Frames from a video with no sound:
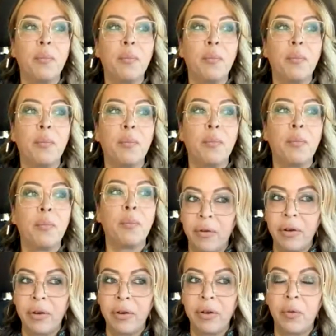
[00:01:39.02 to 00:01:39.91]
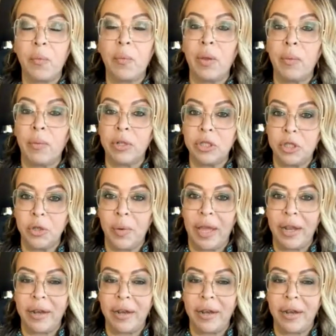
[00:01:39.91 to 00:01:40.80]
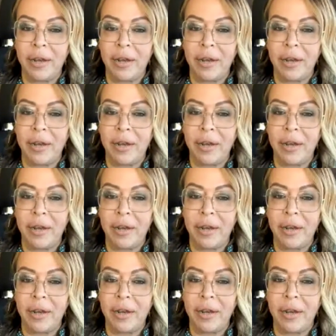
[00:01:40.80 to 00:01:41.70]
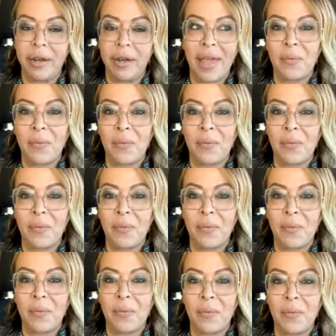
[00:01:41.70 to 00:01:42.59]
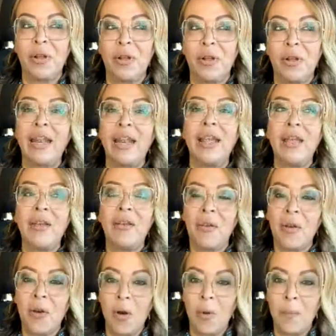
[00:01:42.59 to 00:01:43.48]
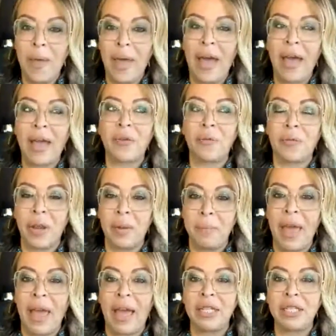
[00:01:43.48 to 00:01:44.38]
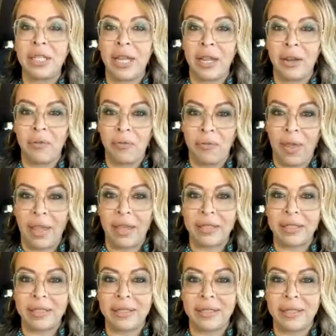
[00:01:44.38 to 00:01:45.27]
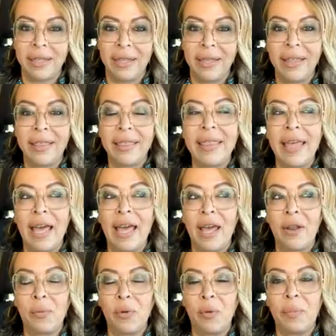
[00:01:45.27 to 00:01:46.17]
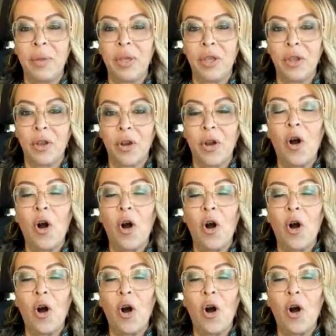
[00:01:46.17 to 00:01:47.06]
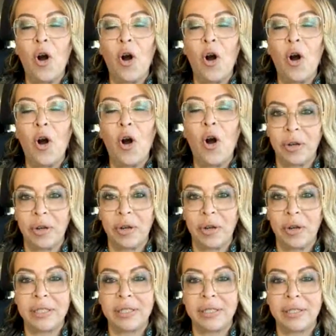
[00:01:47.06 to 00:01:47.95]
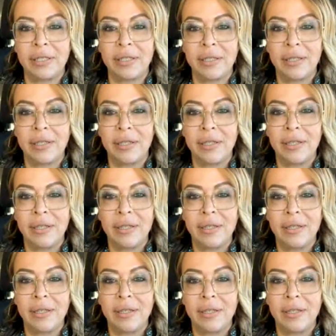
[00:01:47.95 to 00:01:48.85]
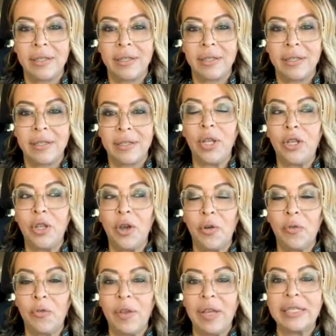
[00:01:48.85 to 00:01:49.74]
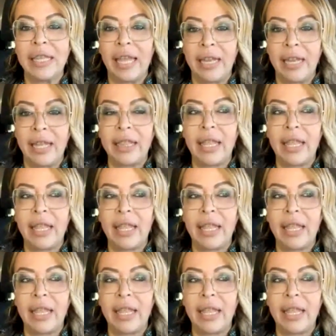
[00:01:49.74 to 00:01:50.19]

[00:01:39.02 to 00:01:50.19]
break ground, we will do it. However, we will not go back, repatch it. That will be your homeowner's insurance. So we don't fix